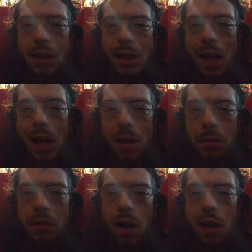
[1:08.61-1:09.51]
Yeah,
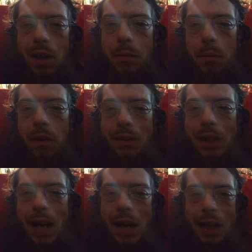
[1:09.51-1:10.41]
I'm talking about
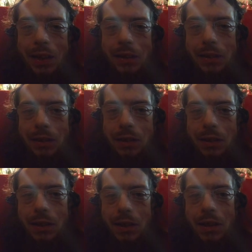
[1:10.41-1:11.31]
that.
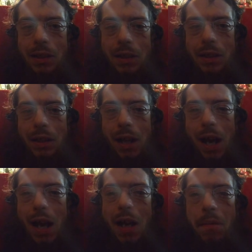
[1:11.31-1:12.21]

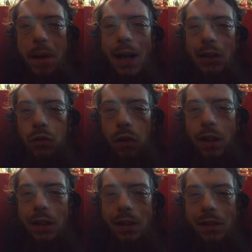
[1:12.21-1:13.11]
I have
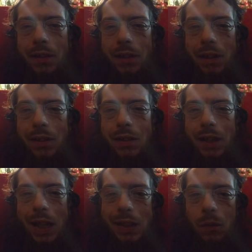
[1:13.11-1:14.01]
Android
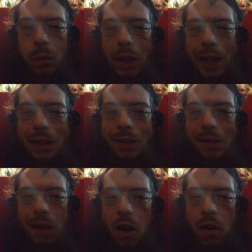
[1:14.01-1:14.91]
successfully
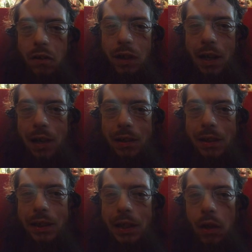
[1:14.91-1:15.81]
installed on
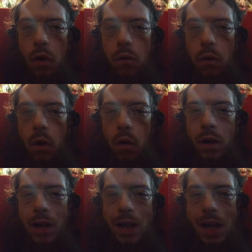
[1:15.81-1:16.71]
Lenovo
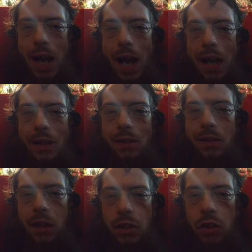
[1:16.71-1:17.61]

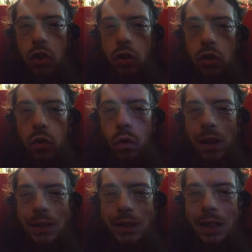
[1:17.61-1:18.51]

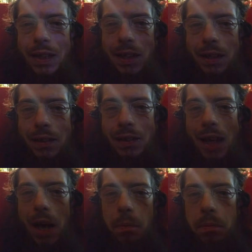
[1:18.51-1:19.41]
X220
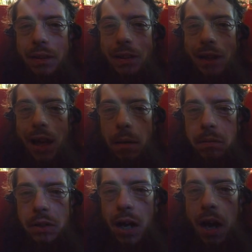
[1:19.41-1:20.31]
tablet
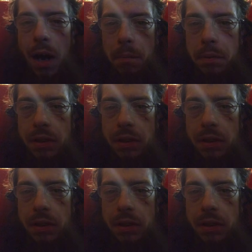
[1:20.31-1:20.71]
laptop